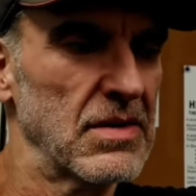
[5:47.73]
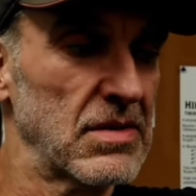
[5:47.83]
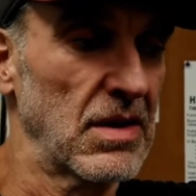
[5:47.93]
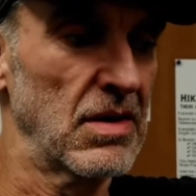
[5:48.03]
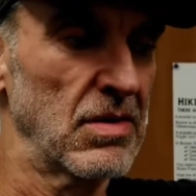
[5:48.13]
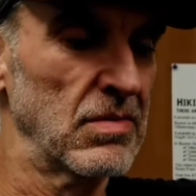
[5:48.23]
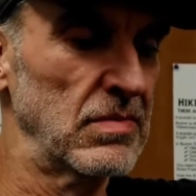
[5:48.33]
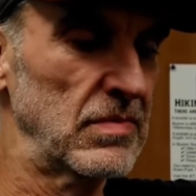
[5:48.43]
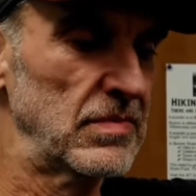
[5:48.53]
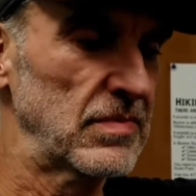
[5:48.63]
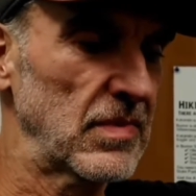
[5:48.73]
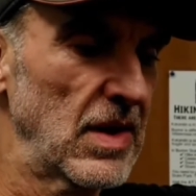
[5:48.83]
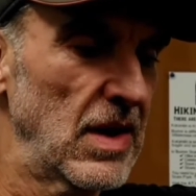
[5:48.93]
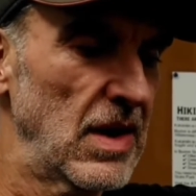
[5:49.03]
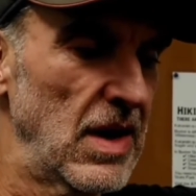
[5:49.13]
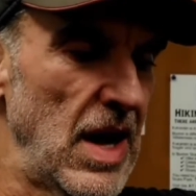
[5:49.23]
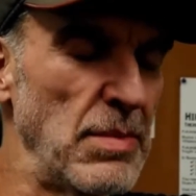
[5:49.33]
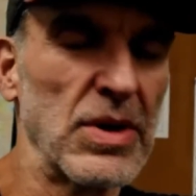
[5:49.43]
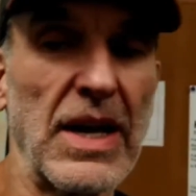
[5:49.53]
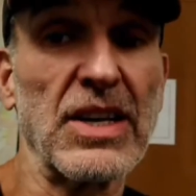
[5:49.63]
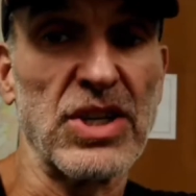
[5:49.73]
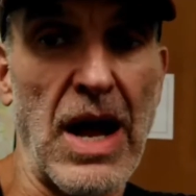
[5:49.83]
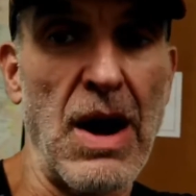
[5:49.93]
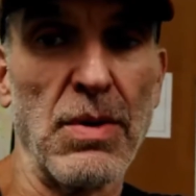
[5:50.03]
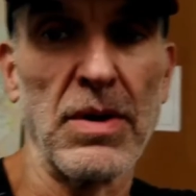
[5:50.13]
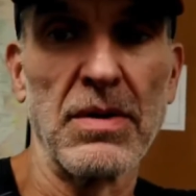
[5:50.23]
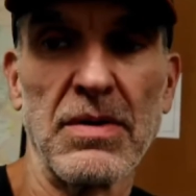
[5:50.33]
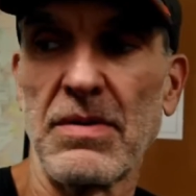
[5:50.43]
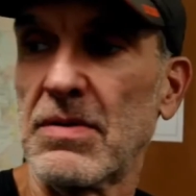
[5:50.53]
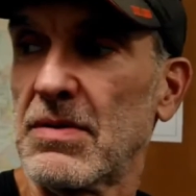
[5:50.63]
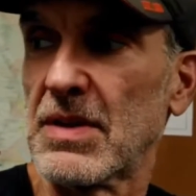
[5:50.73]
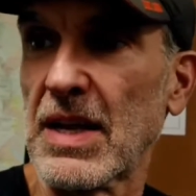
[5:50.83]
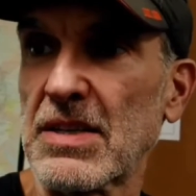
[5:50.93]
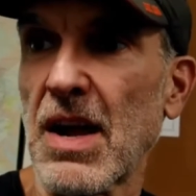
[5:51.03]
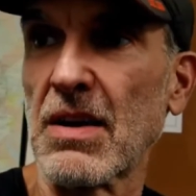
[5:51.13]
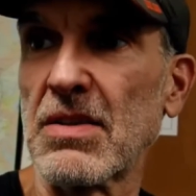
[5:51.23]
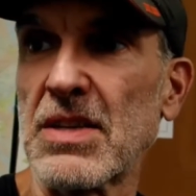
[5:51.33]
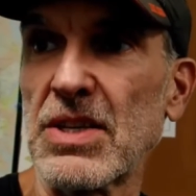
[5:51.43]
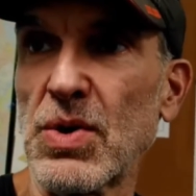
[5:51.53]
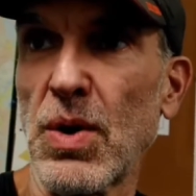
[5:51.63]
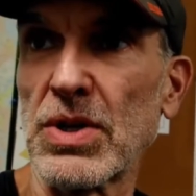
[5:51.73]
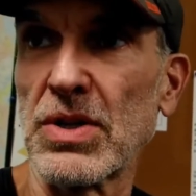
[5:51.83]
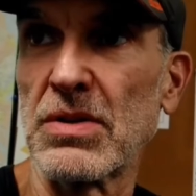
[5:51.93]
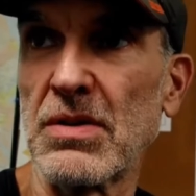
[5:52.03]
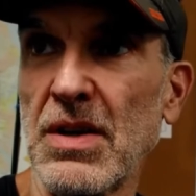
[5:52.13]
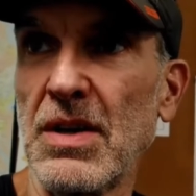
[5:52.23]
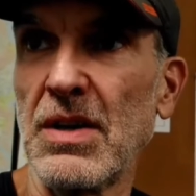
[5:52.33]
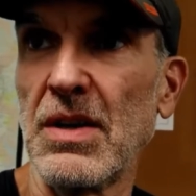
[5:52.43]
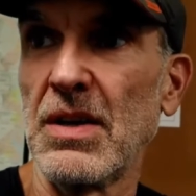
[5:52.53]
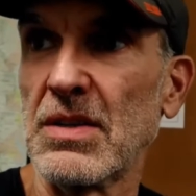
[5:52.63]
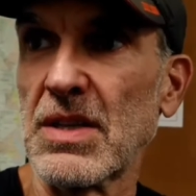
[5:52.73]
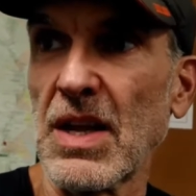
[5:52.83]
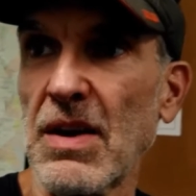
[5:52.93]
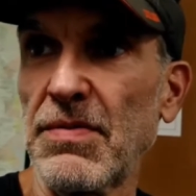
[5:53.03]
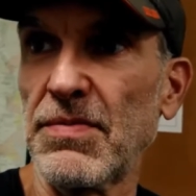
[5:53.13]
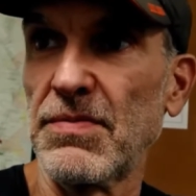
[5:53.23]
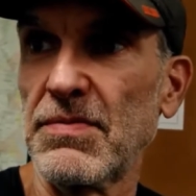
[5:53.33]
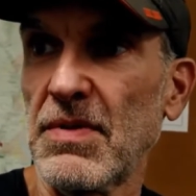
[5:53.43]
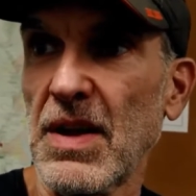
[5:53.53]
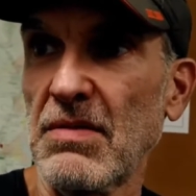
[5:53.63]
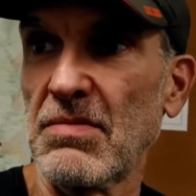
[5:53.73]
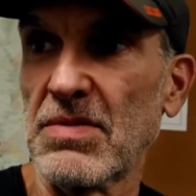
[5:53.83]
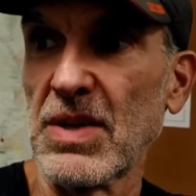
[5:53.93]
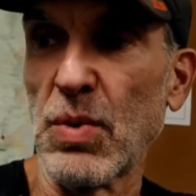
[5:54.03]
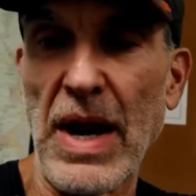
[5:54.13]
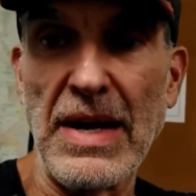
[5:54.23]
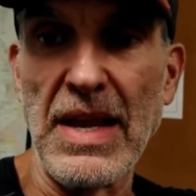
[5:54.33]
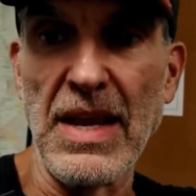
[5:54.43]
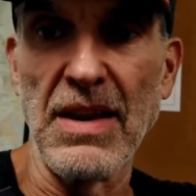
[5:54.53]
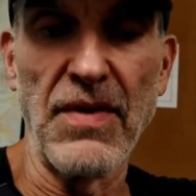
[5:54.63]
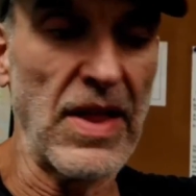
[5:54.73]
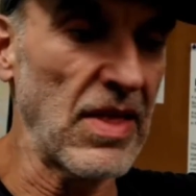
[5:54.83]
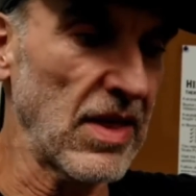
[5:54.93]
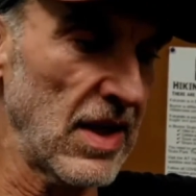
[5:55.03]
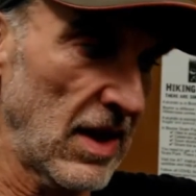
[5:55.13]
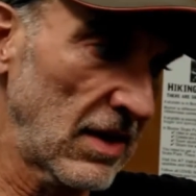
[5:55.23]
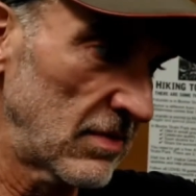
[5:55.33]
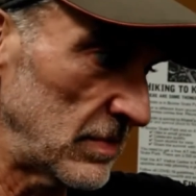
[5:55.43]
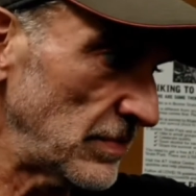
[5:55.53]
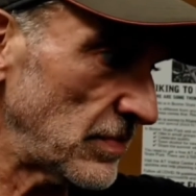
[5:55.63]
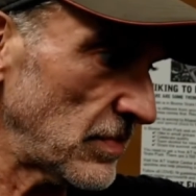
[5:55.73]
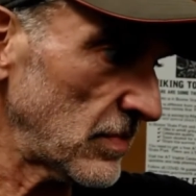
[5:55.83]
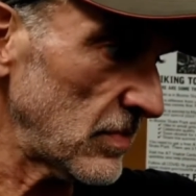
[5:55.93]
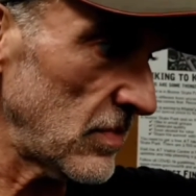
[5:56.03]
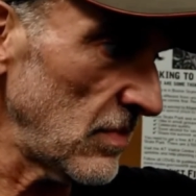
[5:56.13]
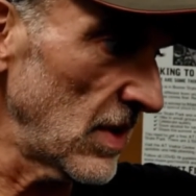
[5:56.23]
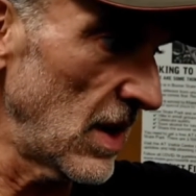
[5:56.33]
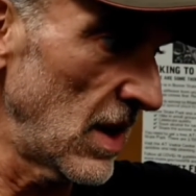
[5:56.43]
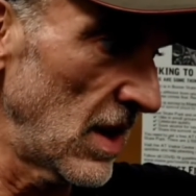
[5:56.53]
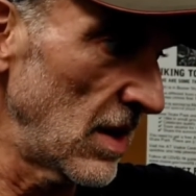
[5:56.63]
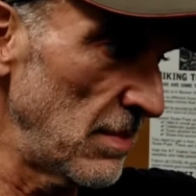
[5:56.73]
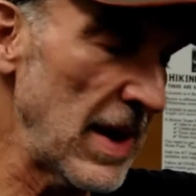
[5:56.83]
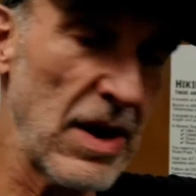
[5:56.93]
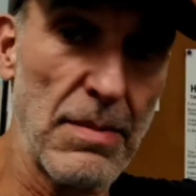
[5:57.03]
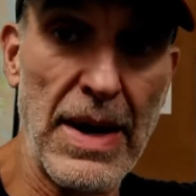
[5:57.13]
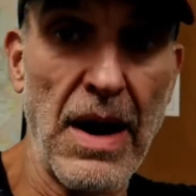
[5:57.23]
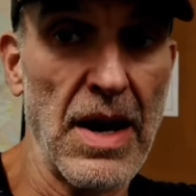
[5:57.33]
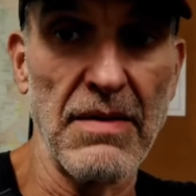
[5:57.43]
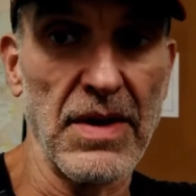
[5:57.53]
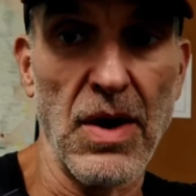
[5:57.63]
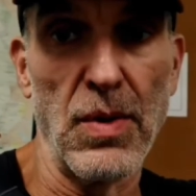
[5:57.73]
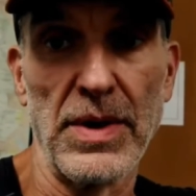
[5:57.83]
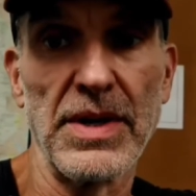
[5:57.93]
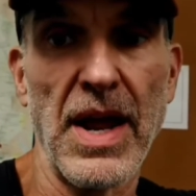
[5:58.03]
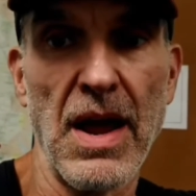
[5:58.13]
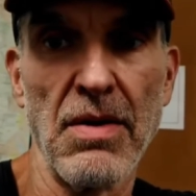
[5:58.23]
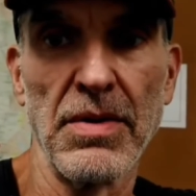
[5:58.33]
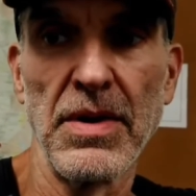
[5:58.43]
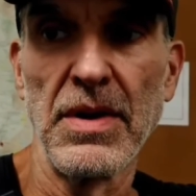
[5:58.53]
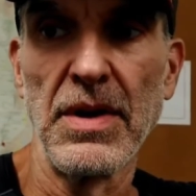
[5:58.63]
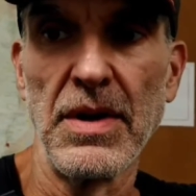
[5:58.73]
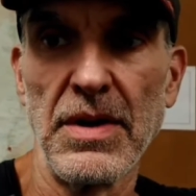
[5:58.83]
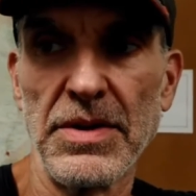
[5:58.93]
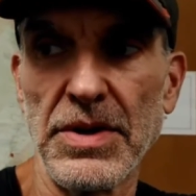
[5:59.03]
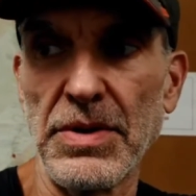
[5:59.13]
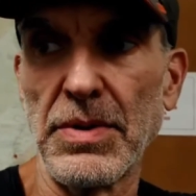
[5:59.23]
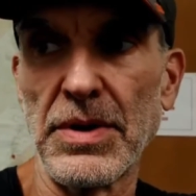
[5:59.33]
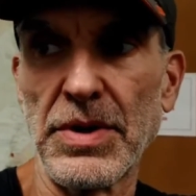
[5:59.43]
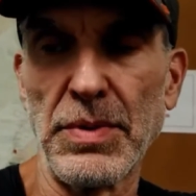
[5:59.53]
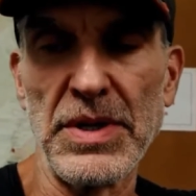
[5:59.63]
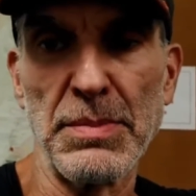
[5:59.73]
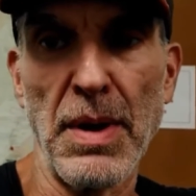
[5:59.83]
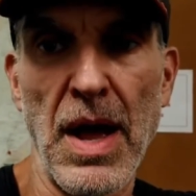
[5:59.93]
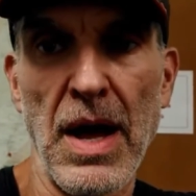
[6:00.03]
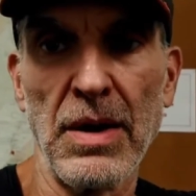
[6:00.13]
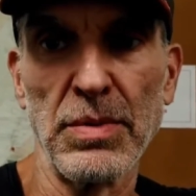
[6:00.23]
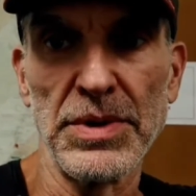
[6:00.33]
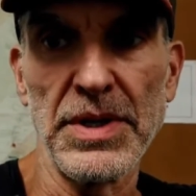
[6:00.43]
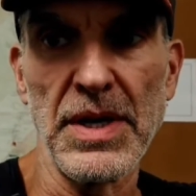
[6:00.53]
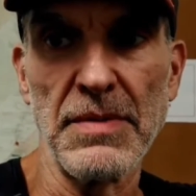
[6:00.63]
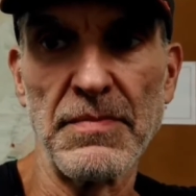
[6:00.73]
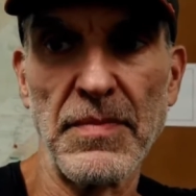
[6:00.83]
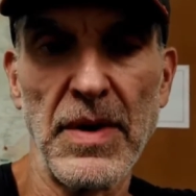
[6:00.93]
So I'm gonna take a shower, take stock of the situation, see what I need, if anything. May or may not even go into town to resupply. We'll see.